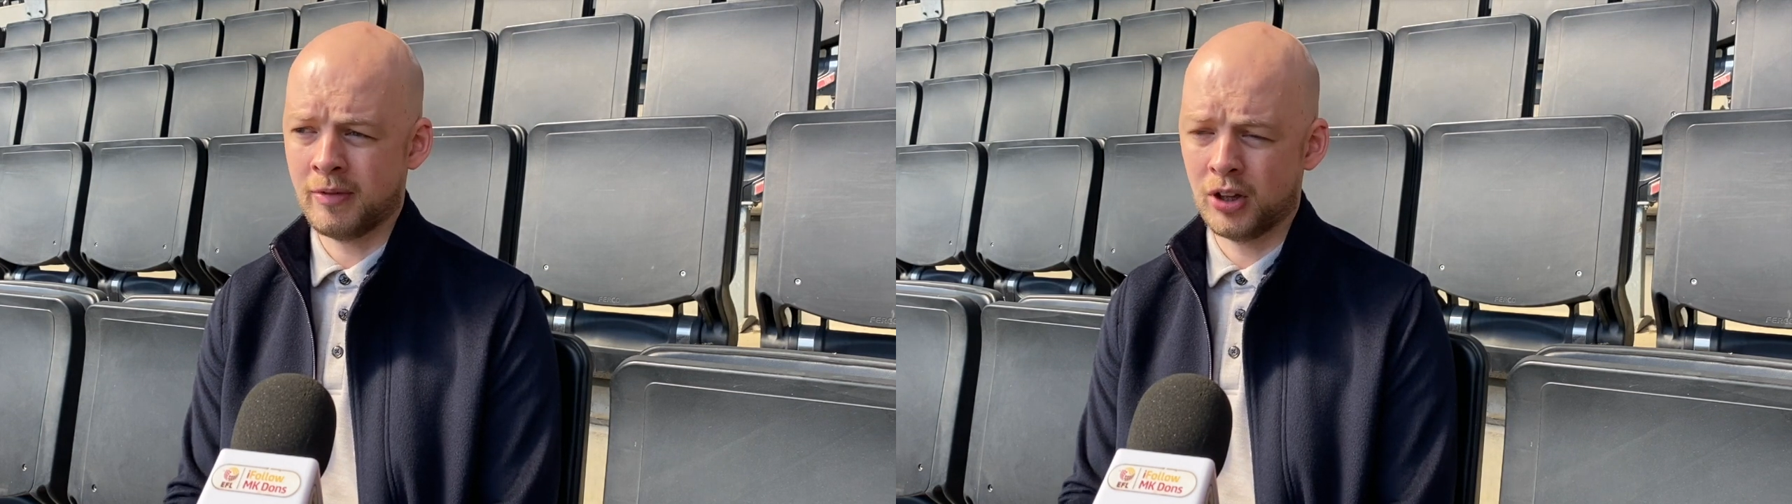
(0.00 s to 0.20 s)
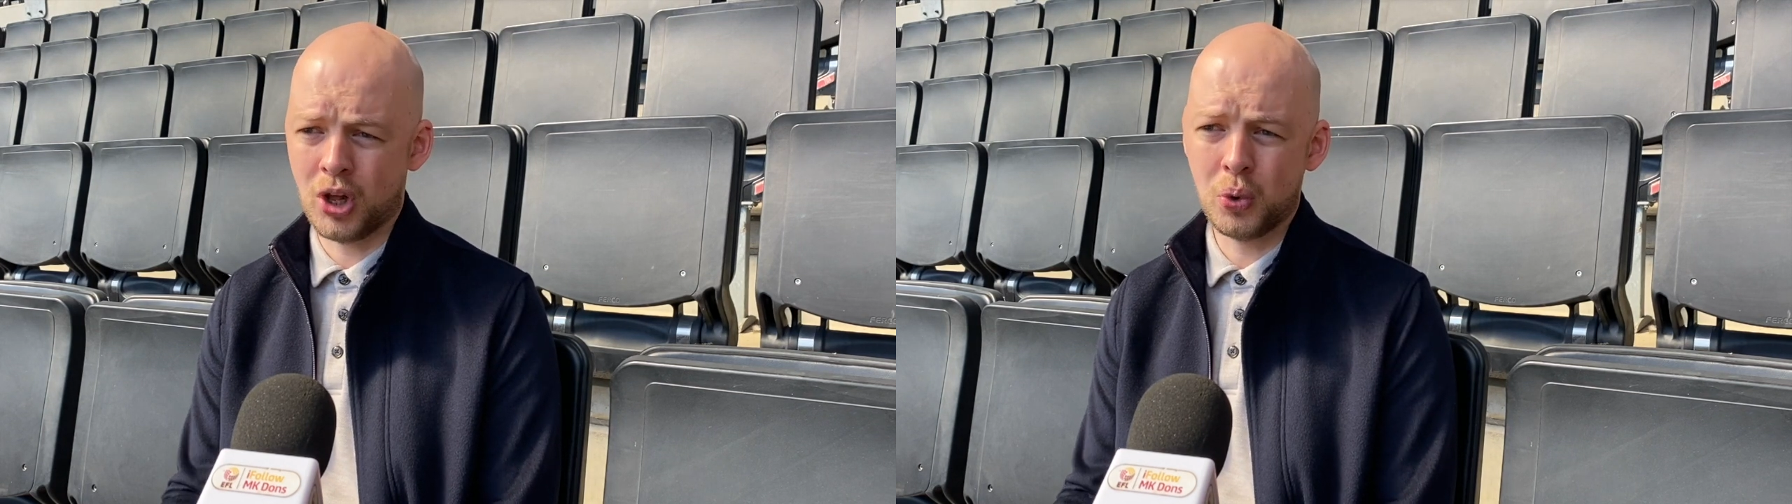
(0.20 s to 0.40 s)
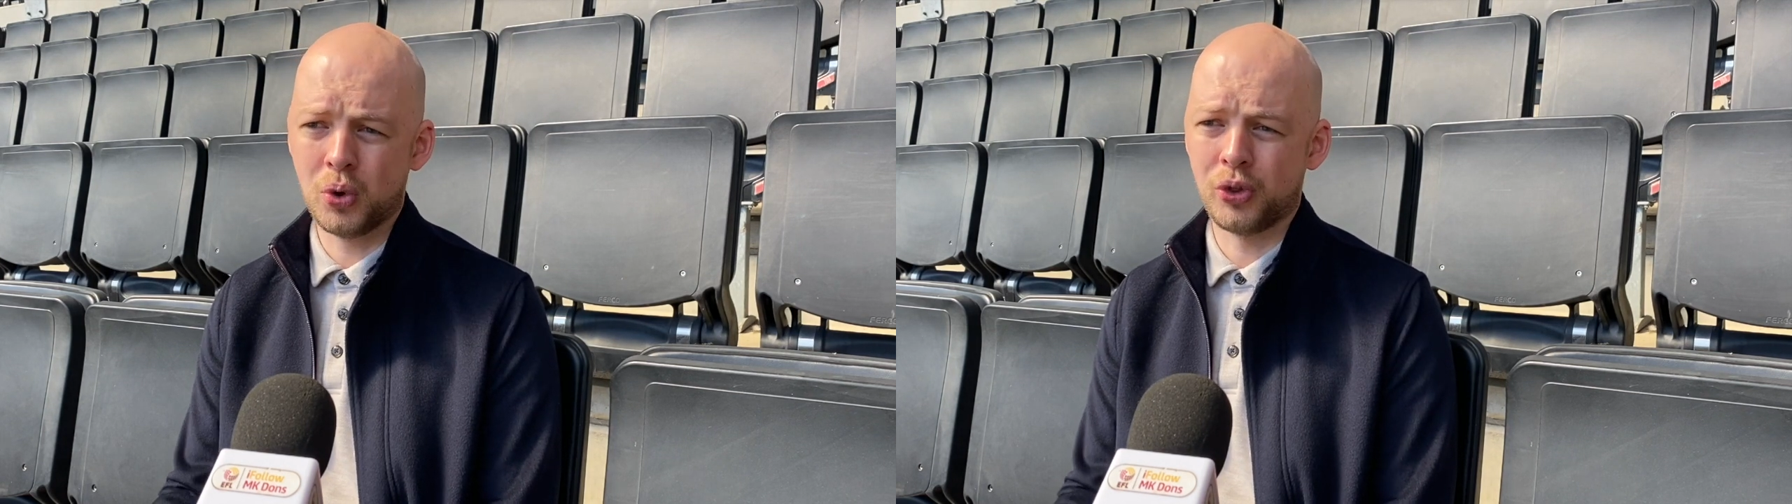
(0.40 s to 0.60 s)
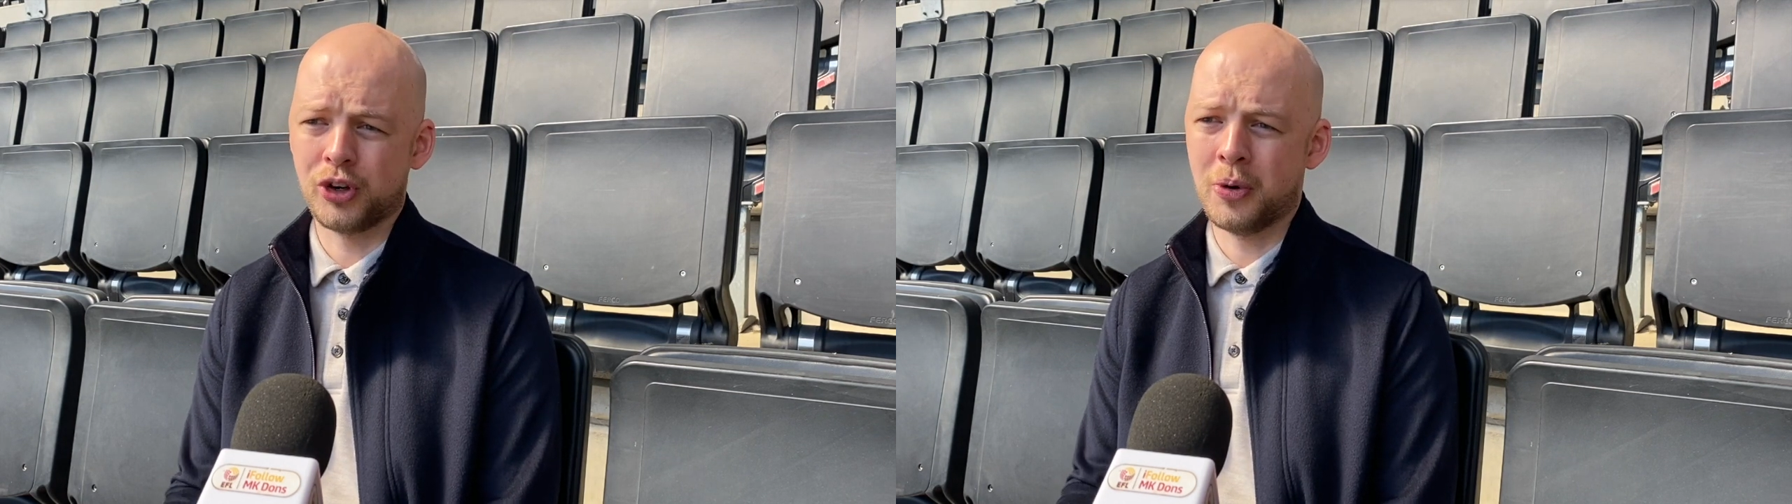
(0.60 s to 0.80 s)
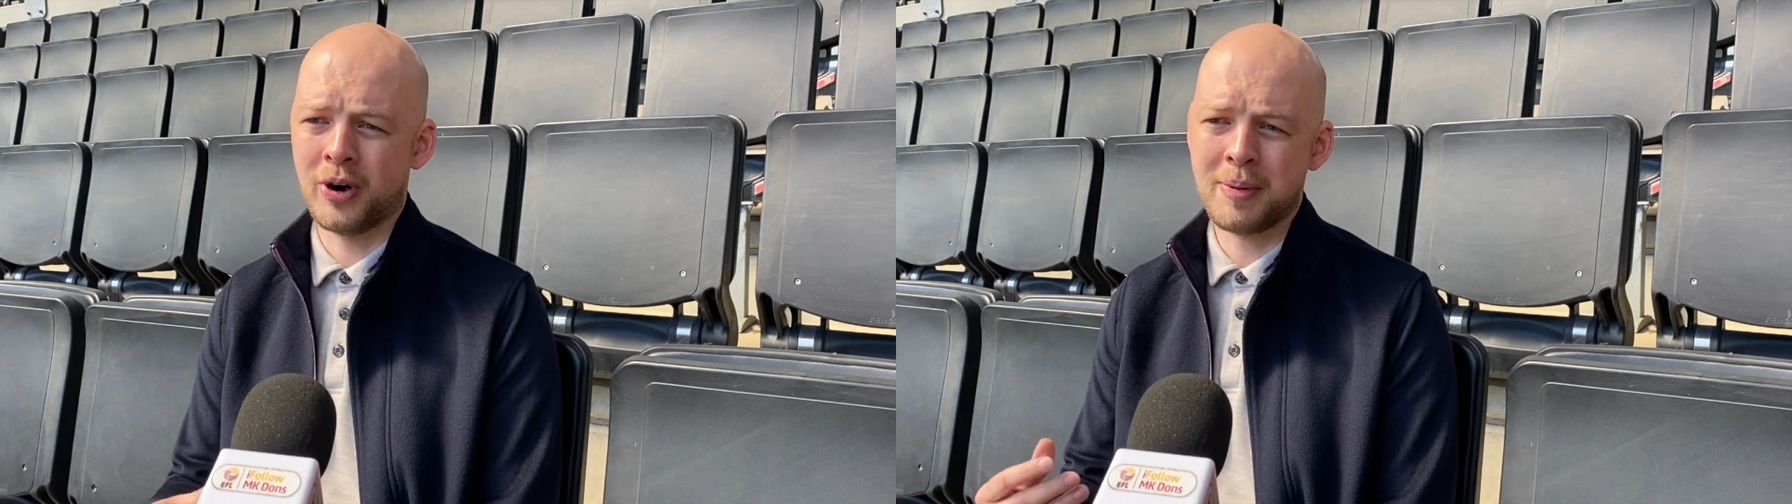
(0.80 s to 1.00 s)
a local
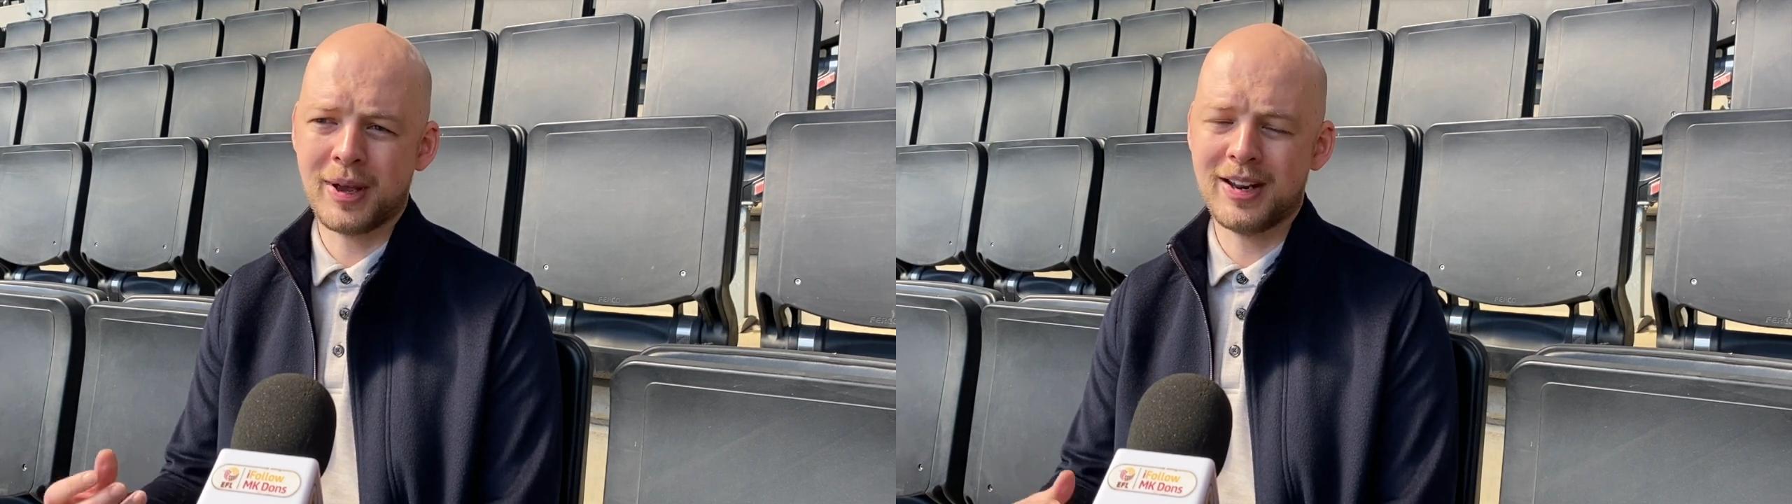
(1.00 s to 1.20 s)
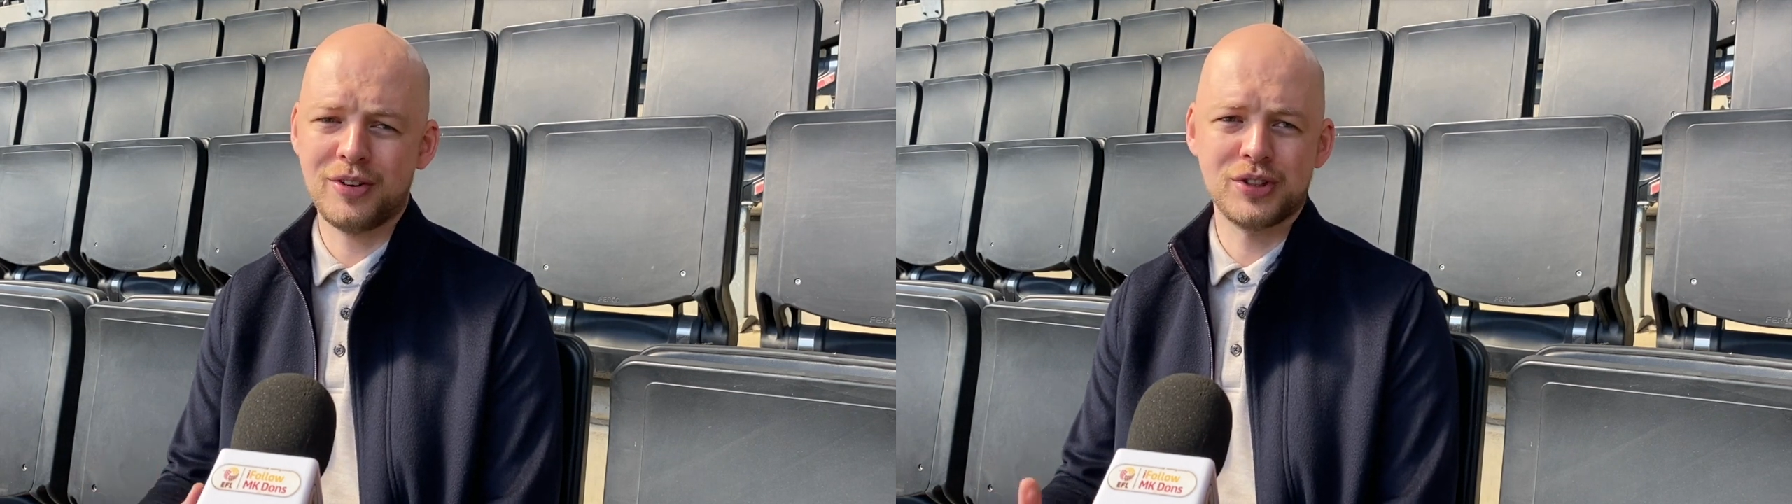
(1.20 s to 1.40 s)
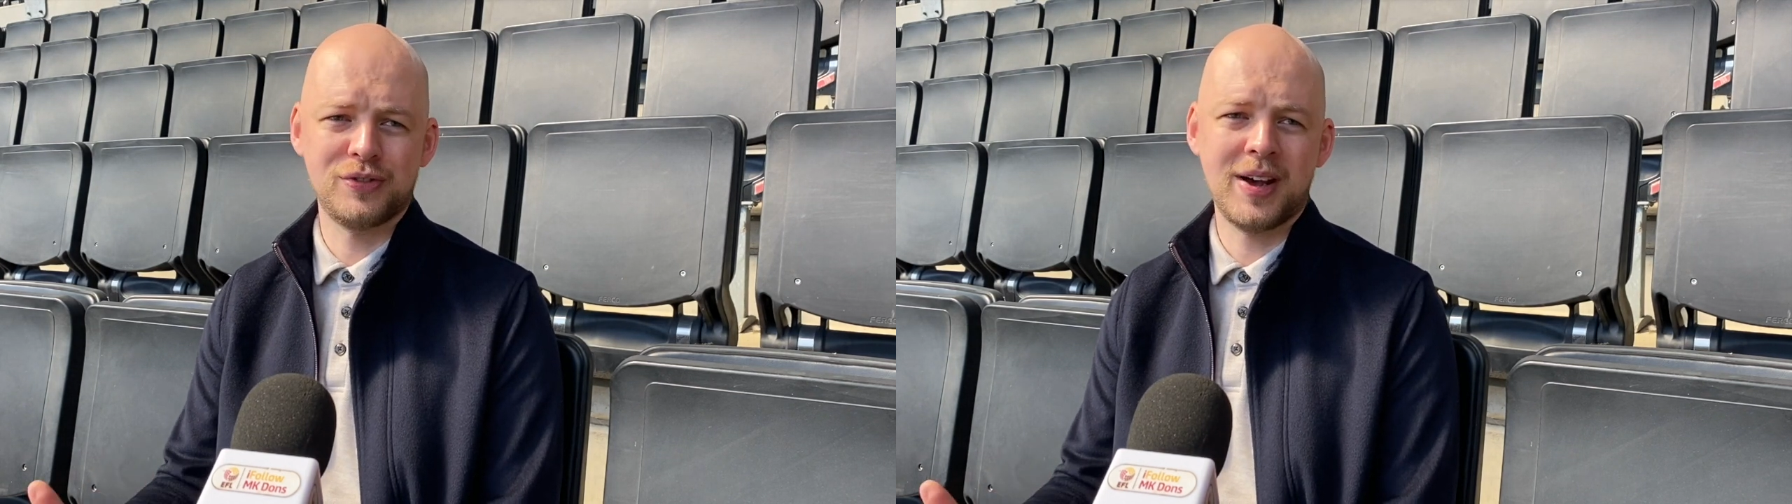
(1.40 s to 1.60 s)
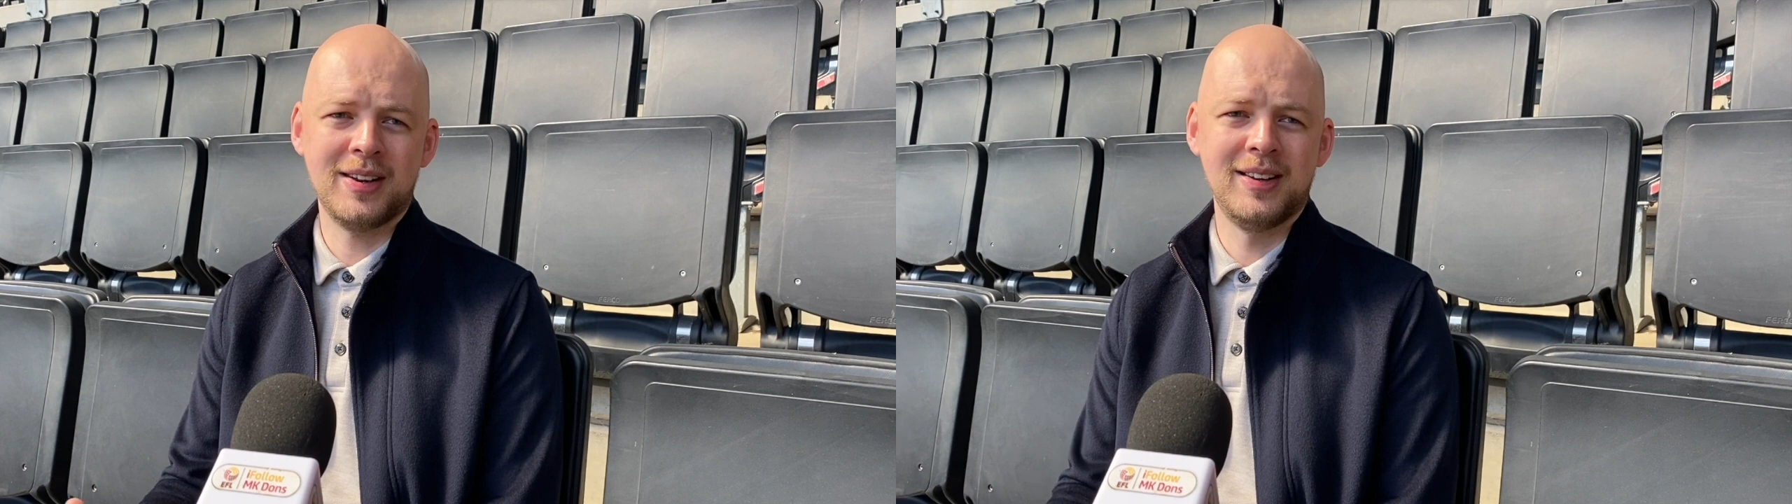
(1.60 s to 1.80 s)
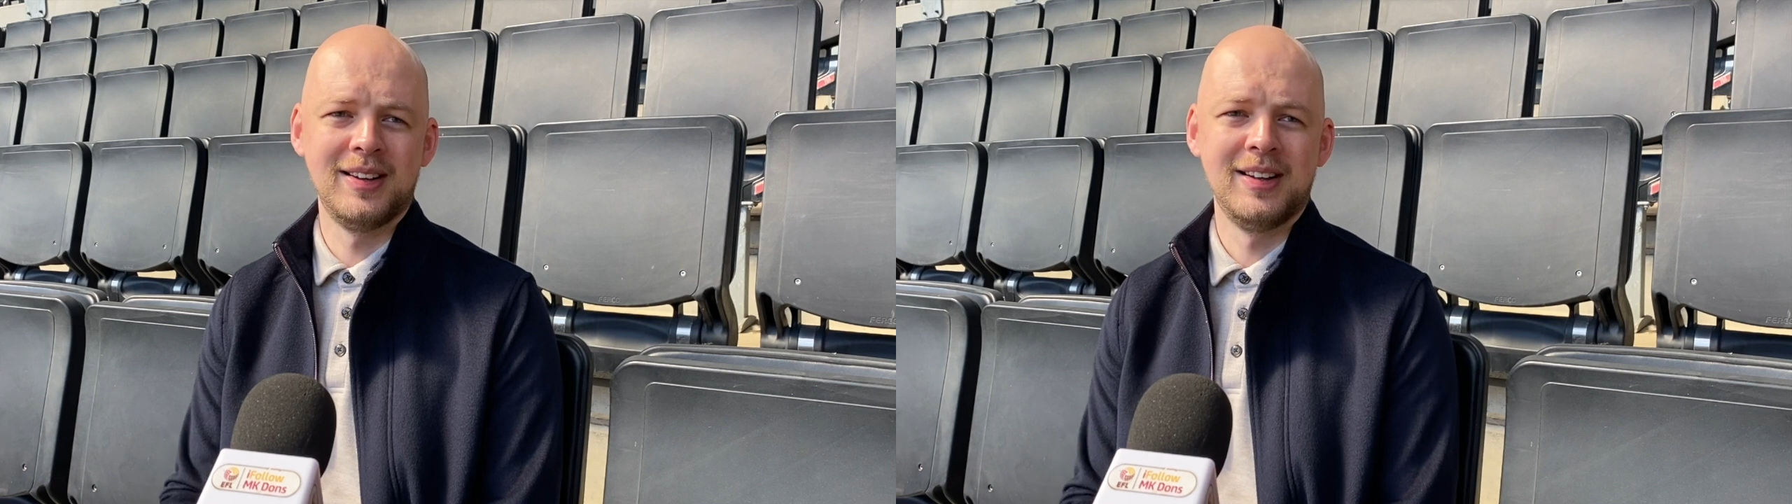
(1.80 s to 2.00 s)
through or an MK Dons
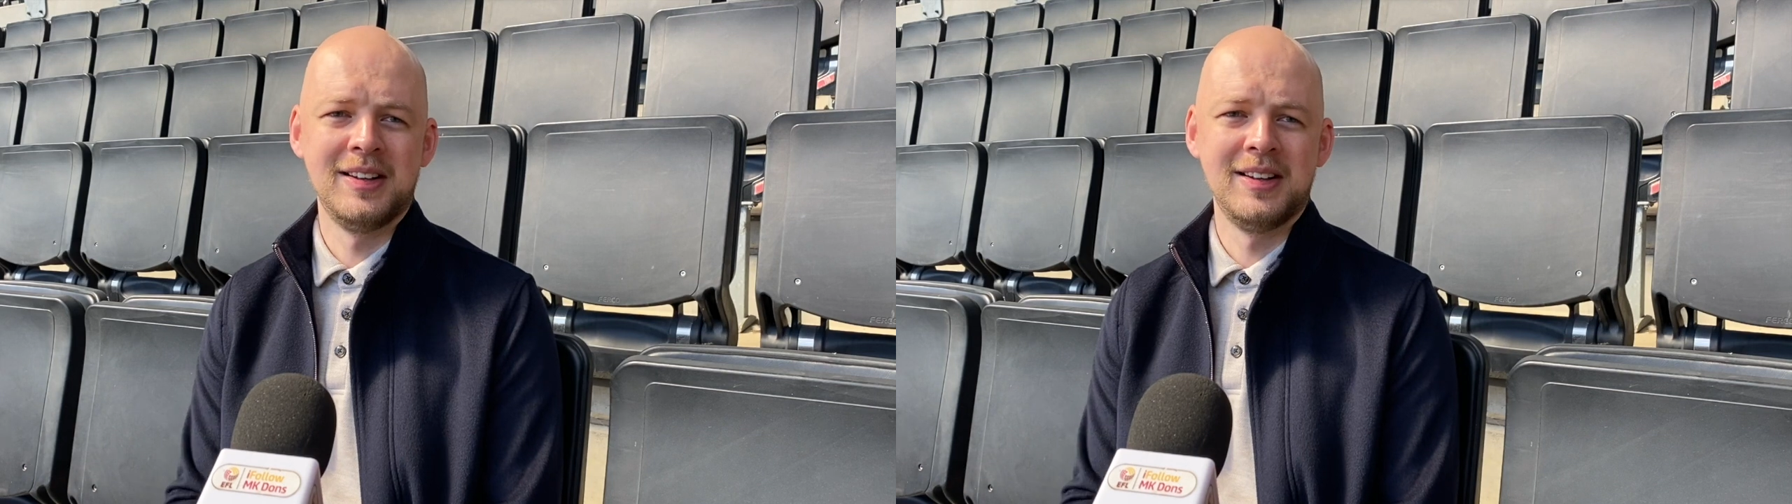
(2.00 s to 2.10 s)
fan,